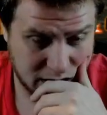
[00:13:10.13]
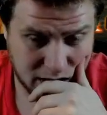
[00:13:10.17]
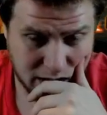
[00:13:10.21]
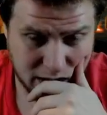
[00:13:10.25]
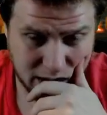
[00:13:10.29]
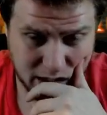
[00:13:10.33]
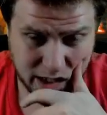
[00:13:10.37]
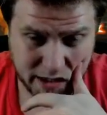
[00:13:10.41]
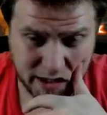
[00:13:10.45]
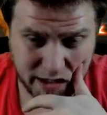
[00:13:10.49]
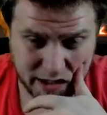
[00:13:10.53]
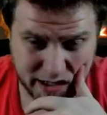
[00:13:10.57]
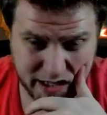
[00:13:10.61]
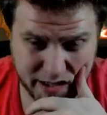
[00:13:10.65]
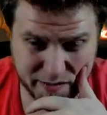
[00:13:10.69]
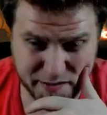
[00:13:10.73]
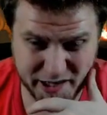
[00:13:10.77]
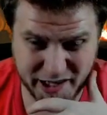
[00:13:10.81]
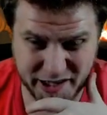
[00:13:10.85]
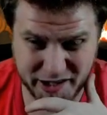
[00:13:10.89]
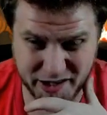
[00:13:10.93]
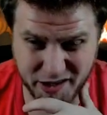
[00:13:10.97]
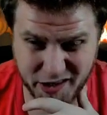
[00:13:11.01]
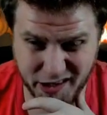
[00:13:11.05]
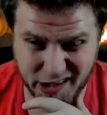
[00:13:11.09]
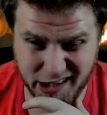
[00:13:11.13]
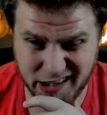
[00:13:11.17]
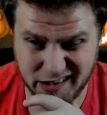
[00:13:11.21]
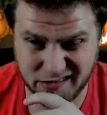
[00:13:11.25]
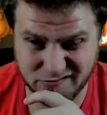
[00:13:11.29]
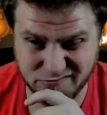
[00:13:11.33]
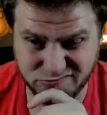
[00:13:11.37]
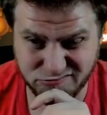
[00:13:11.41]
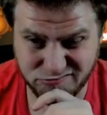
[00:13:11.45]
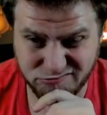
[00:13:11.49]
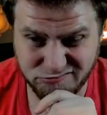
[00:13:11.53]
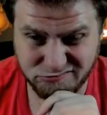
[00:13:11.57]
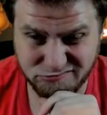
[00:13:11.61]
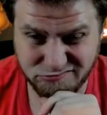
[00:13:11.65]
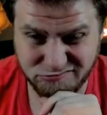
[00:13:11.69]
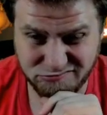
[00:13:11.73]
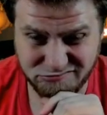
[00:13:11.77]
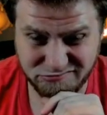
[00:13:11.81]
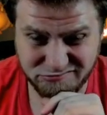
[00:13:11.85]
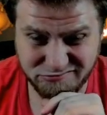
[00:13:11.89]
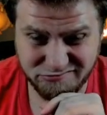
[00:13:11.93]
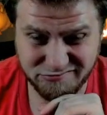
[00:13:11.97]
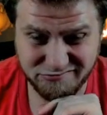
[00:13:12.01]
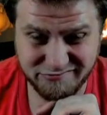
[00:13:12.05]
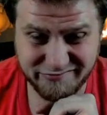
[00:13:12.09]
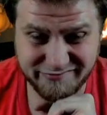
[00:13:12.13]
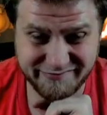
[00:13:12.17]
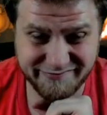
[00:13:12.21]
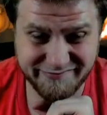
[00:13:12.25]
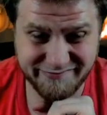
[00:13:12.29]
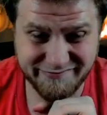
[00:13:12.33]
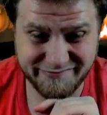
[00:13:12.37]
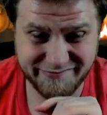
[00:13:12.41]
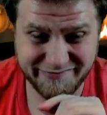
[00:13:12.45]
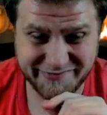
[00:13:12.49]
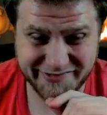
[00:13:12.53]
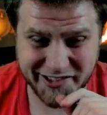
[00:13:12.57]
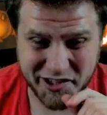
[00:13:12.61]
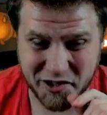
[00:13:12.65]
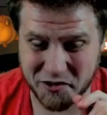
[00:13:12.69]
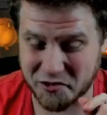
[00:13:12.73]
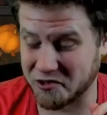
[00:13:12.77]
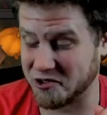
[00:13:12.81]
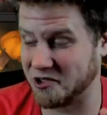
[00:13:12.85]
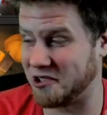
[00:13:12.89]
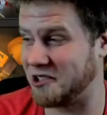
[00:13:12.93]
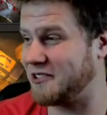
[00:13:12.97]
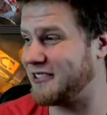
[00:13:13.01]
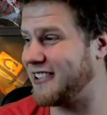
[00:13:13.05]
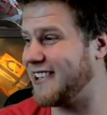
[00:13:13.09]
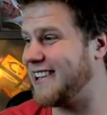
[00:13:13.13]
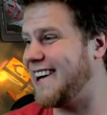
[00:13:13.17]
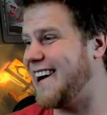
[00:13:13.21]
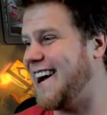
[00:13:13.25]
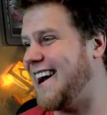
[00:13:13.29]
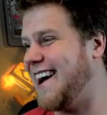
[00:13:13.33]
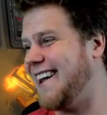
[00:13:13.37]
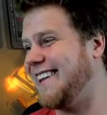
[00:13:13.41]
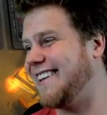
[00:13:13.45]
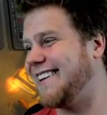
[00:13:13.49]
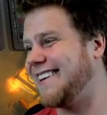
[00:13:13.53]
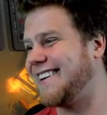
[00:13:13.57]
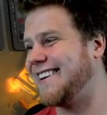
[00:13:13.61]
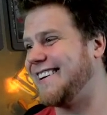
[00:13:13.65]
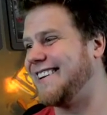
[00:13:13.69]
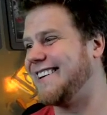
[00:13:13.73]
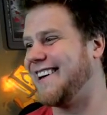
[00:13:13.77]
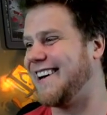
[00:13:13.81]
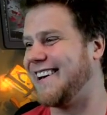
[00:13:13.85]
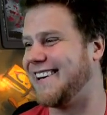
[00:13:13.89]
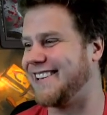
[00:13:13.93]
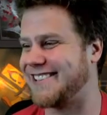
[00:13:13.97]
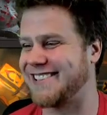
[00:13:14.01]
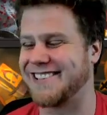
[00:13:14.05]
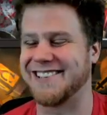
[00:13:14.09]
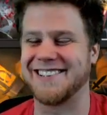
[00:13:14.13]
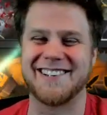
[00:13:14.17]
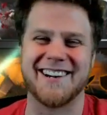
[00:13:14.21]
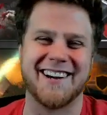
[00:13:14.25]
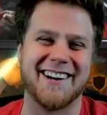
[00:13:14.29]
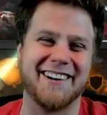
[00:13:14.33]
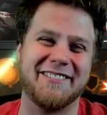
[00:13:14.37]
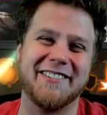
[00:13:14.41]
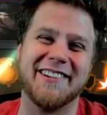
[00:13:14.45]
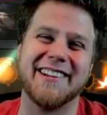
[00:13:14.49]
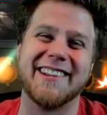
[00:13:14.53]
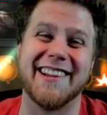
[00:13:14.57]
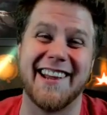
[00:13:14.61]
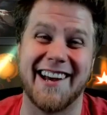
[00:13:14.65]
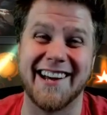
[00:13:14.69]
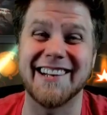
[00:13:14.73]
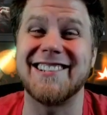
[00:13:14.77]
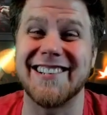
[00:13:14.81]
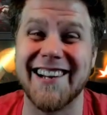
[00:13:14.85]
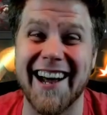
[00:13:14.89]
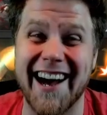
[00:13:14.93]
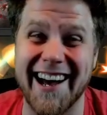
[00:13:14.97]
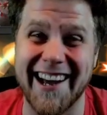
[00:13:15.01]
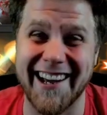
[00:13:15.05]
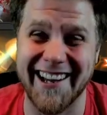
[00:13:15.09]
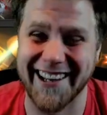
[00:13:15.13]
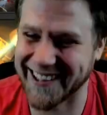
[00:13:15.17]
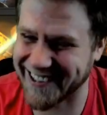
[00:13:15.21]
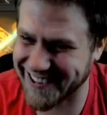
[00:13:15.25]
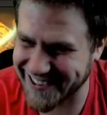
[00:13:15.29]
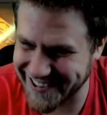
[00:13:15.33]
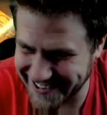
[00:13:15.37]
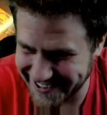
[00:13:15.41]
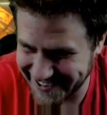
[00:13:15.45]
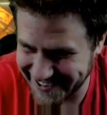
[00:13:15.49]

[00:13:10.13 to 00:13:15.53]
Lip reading: I think I'm going to do it. Cruel Reality, ladies and gentlemen. That's nice.